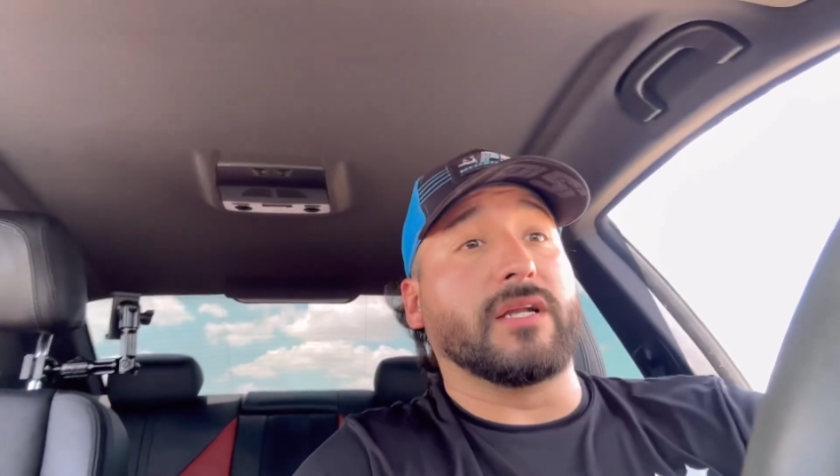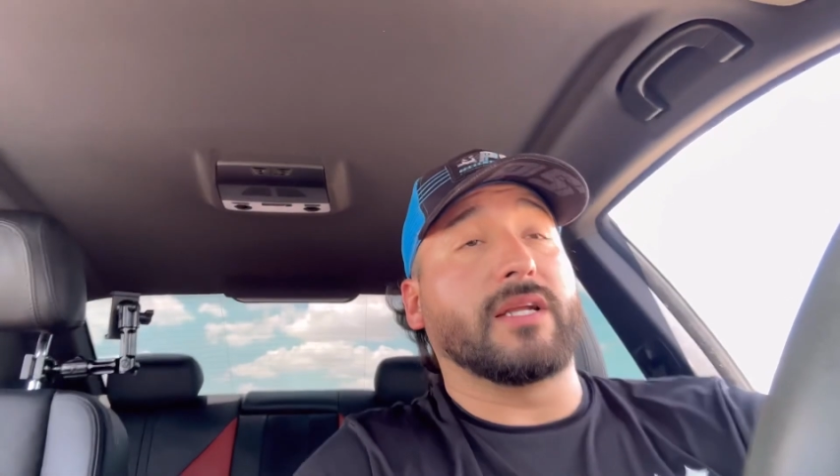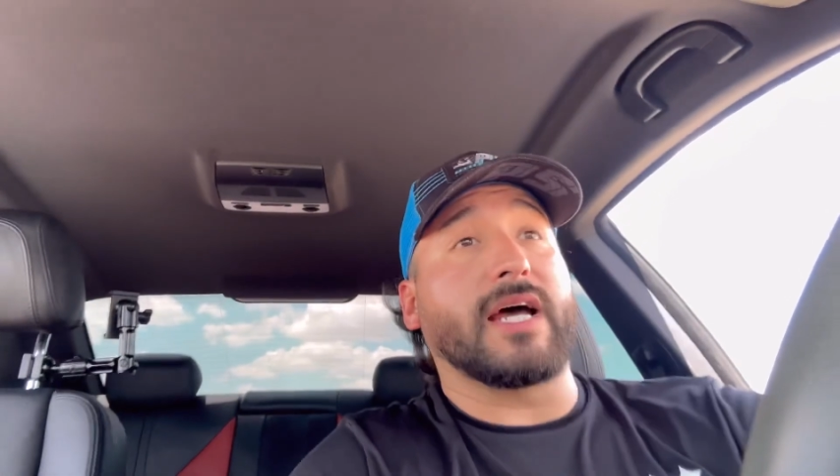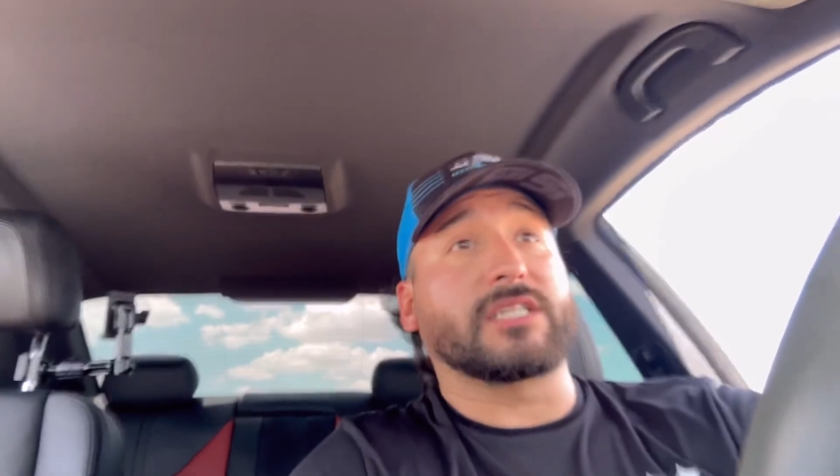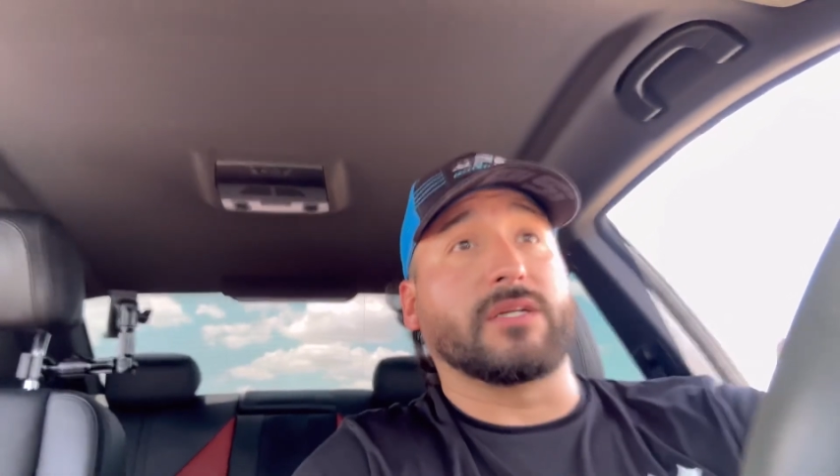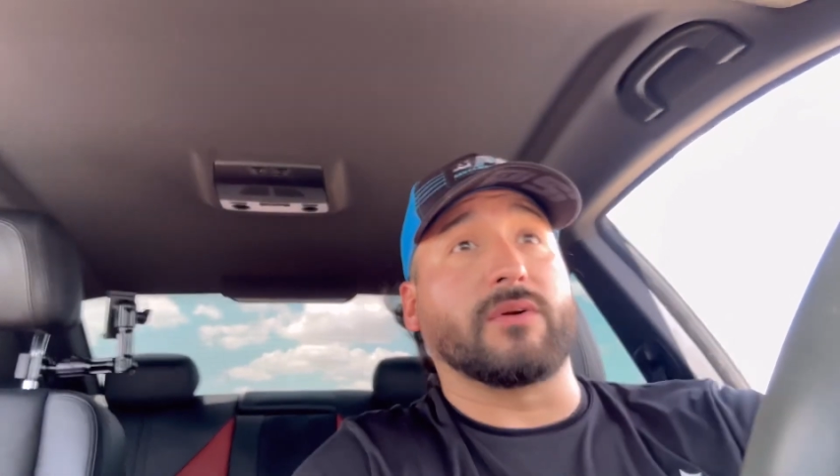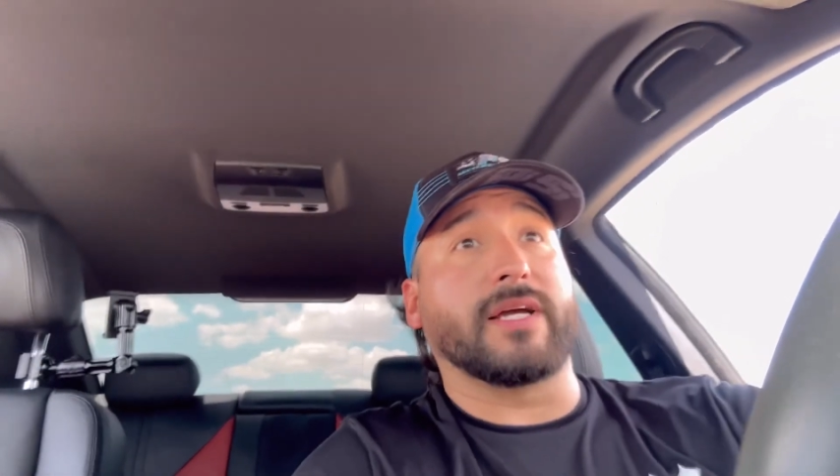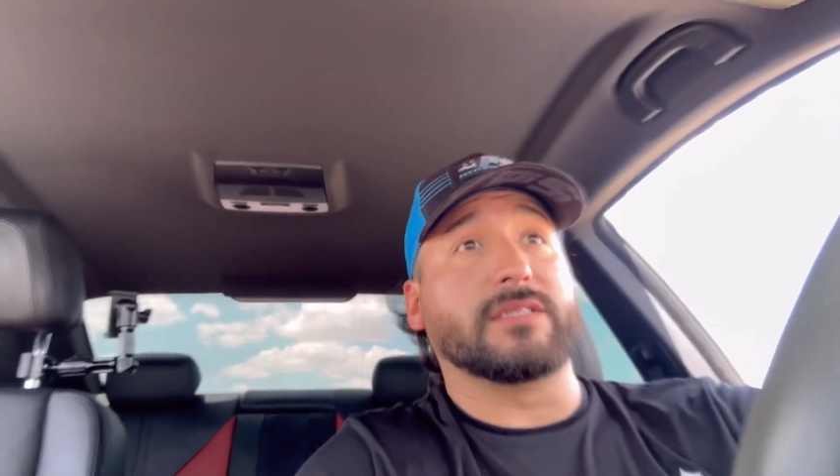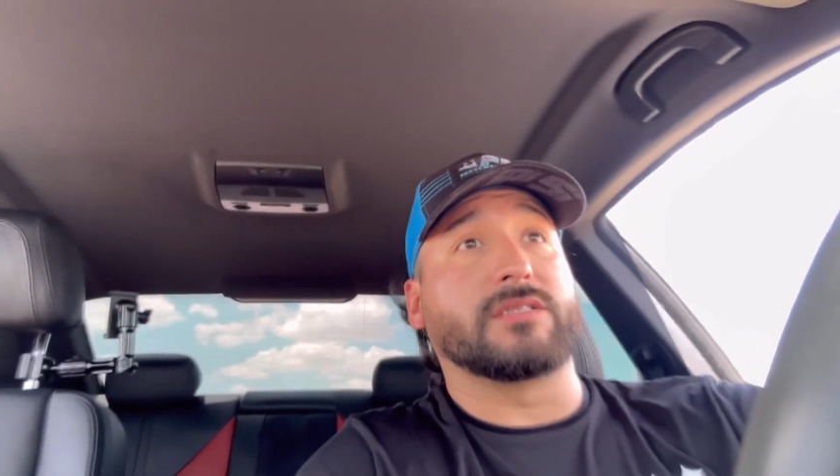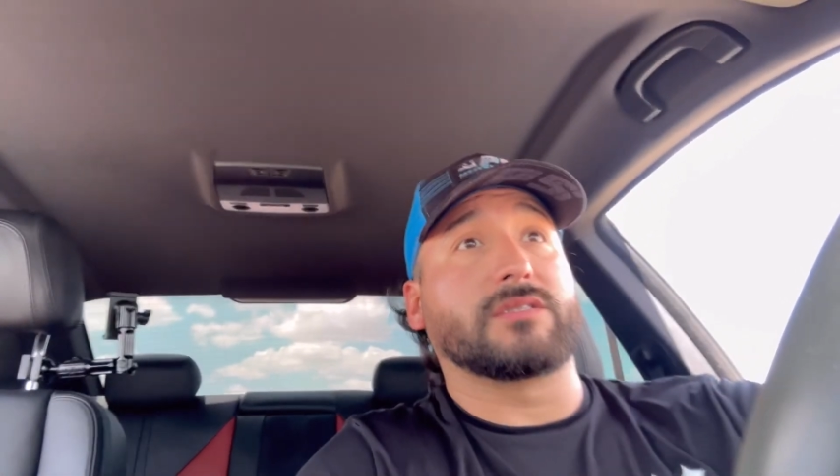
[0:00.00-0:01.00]
It actually
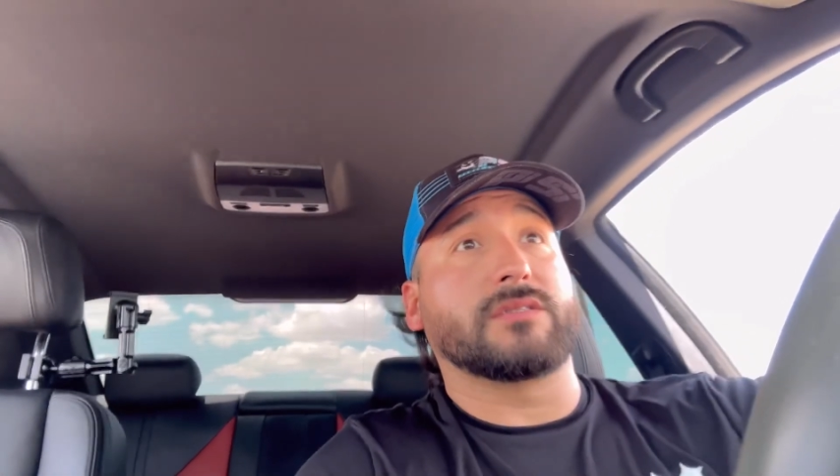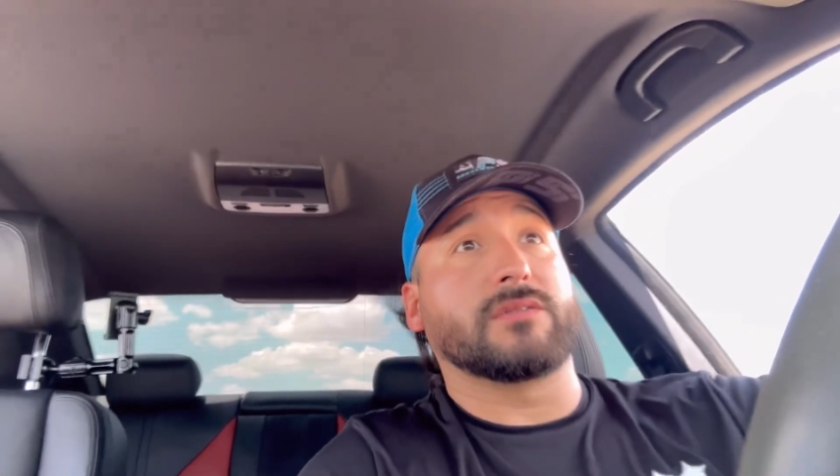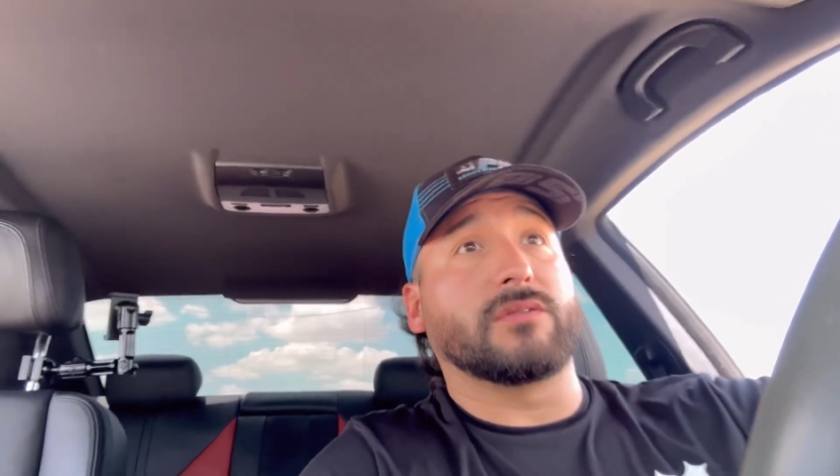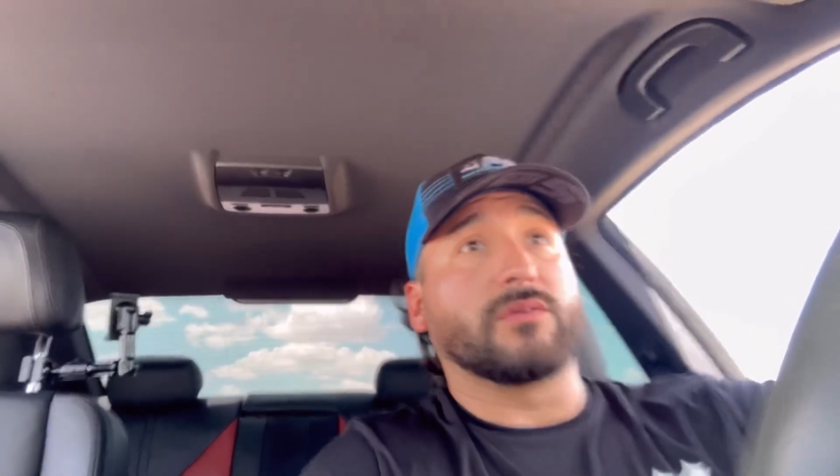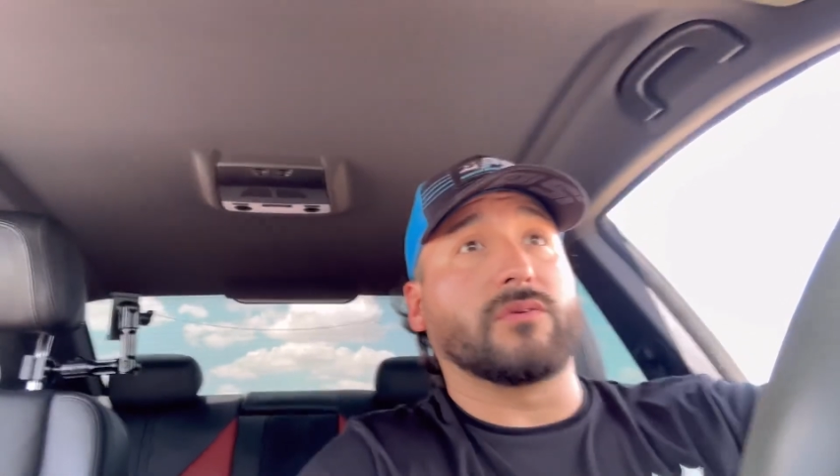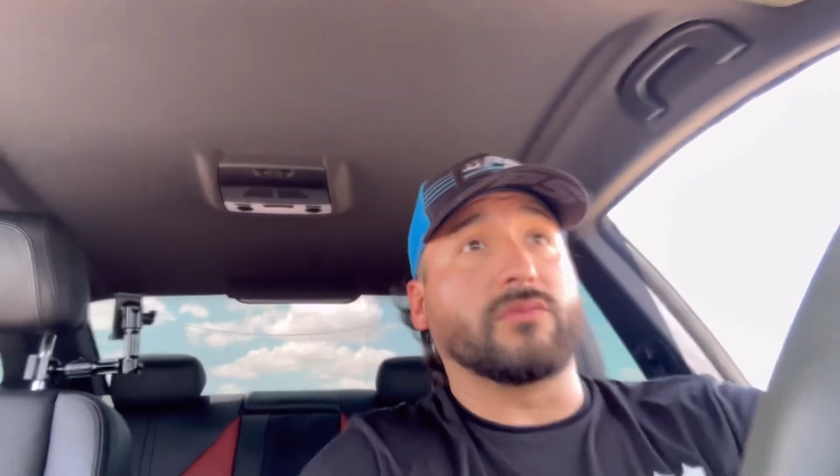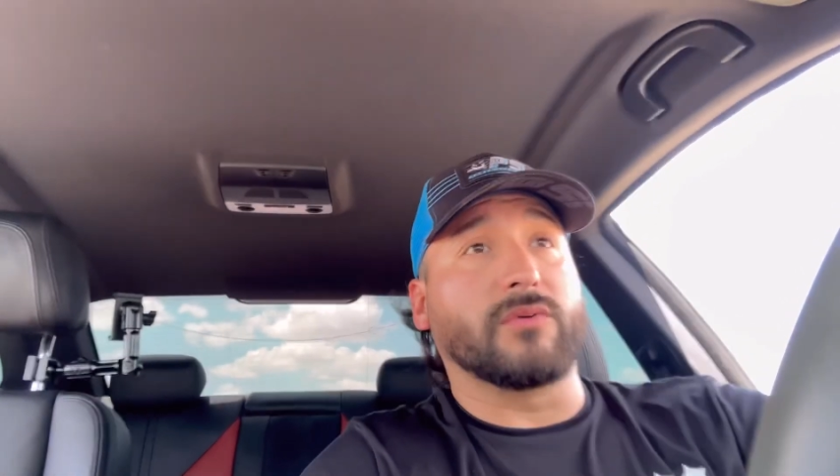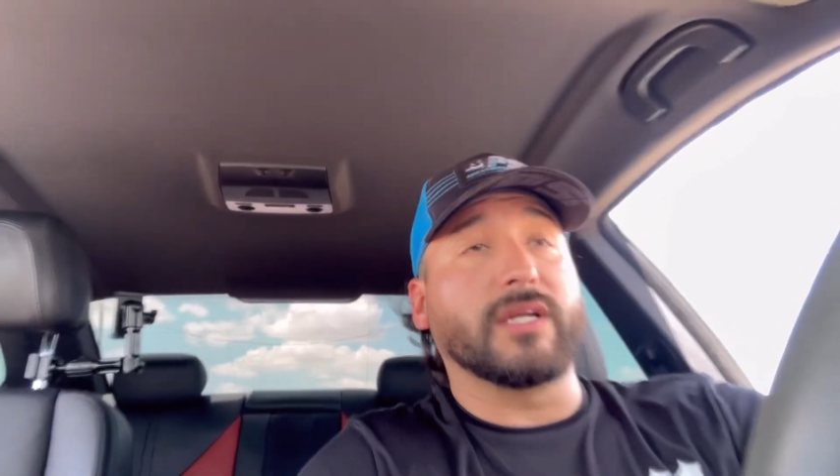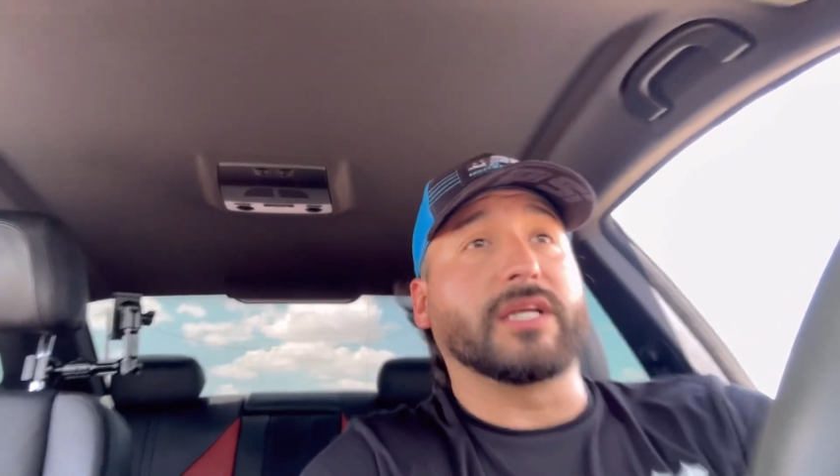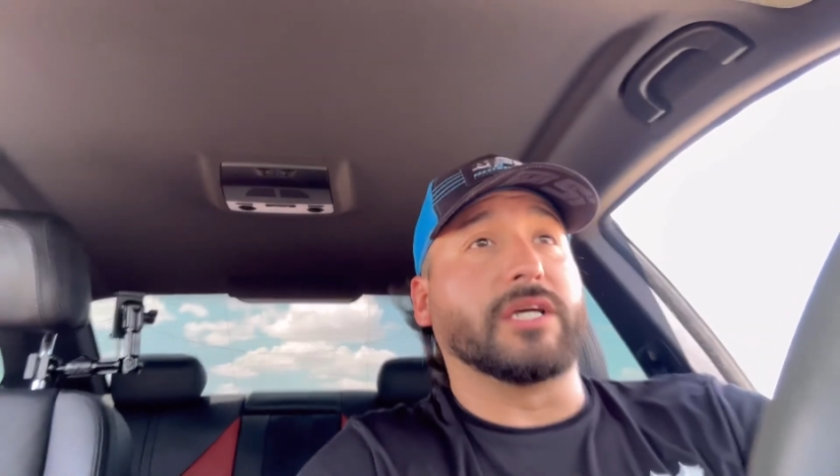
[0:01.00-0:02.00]
rides
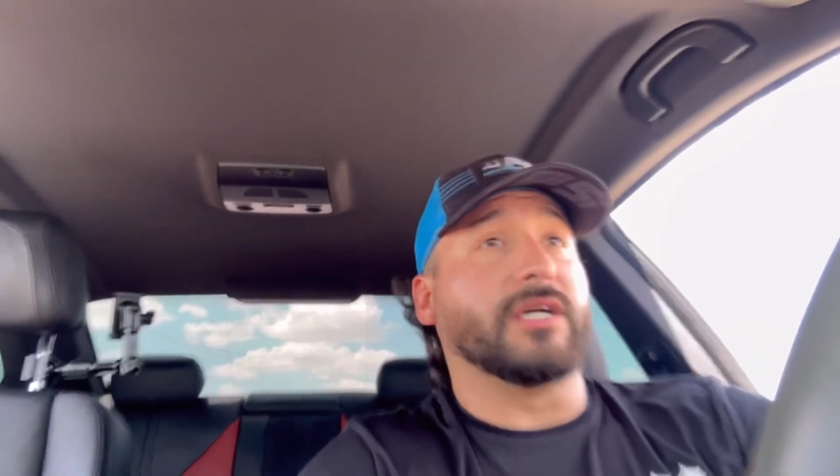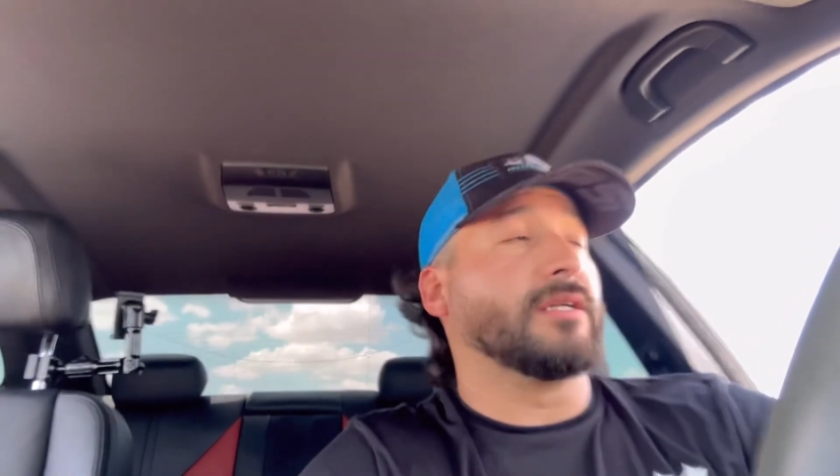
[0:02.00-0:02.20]
really good.